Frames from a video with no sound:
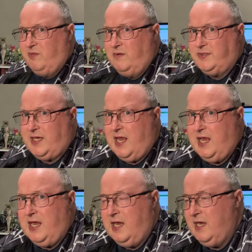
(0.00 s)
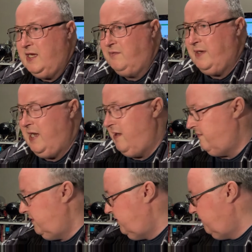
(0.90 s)
books and we have
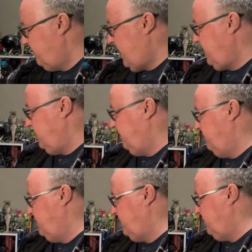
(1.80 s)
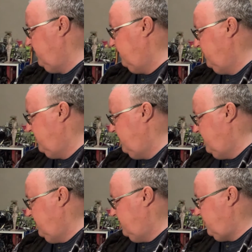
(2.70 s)
a lot of packing material.
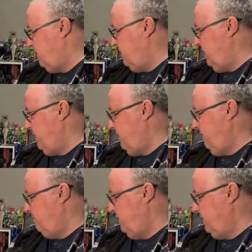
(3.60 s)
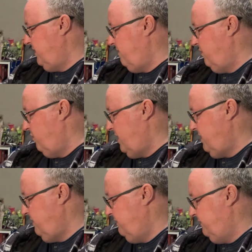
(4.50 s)
So here we go, book number
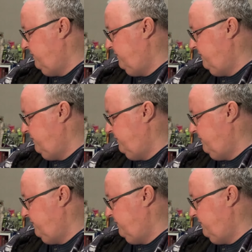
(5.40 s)
one.